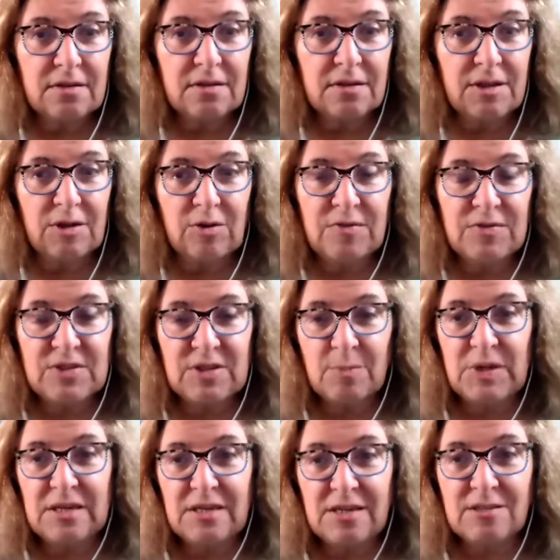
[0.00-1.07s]
If
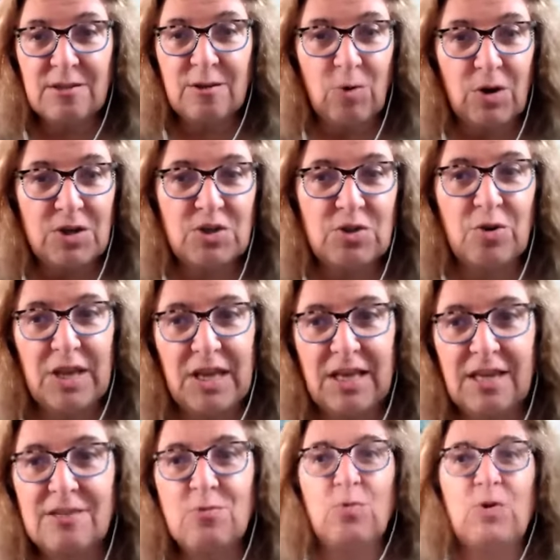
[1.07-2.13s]
somebody doesn't wash their
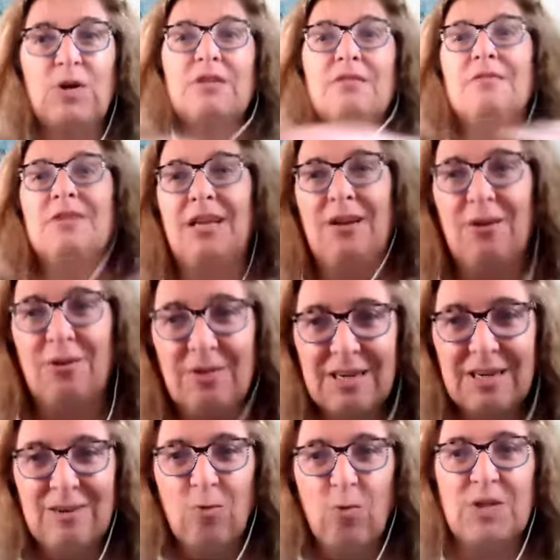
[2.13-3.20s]
hands,
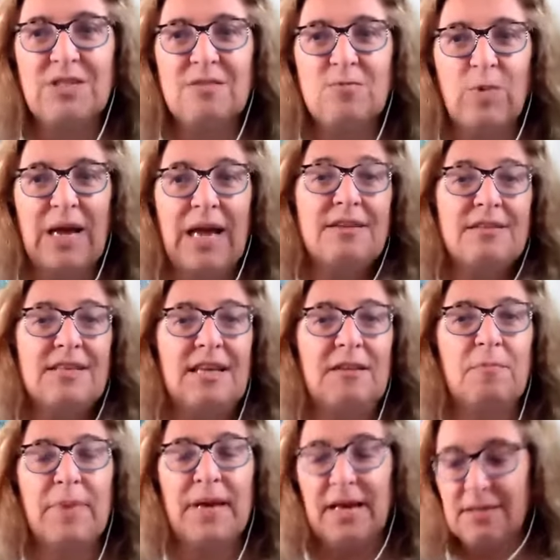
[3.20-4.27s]
how does that
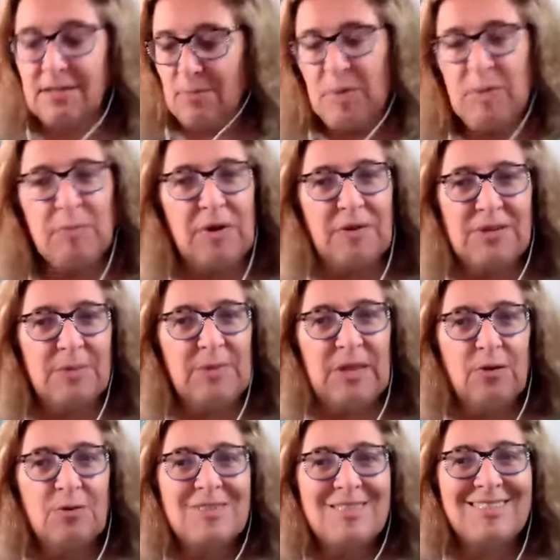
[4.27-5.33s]
impact some people? Oftentimes they
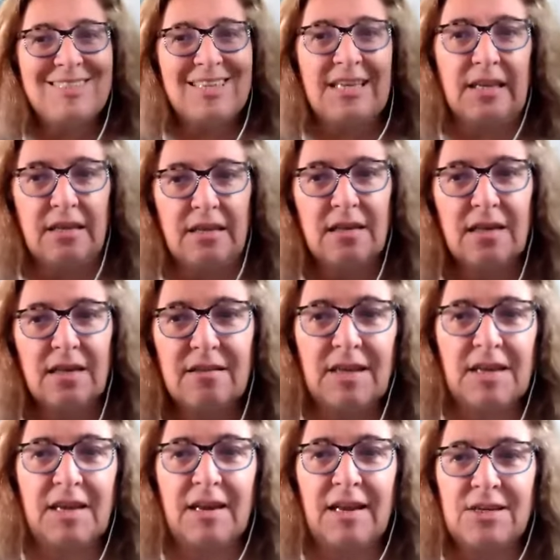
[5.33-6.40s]
don't see the
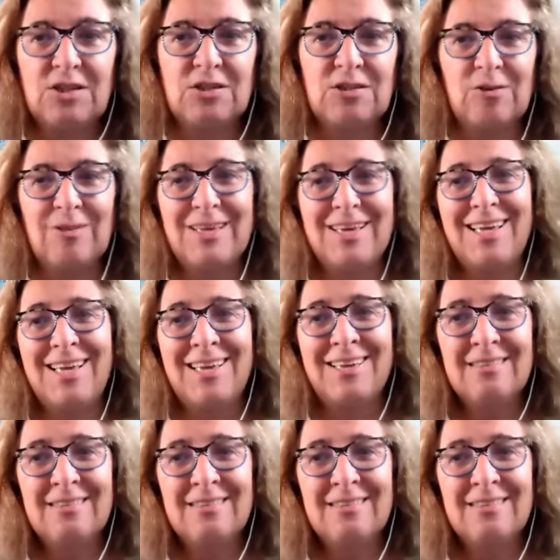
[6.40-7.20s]
connection. They're like, eh.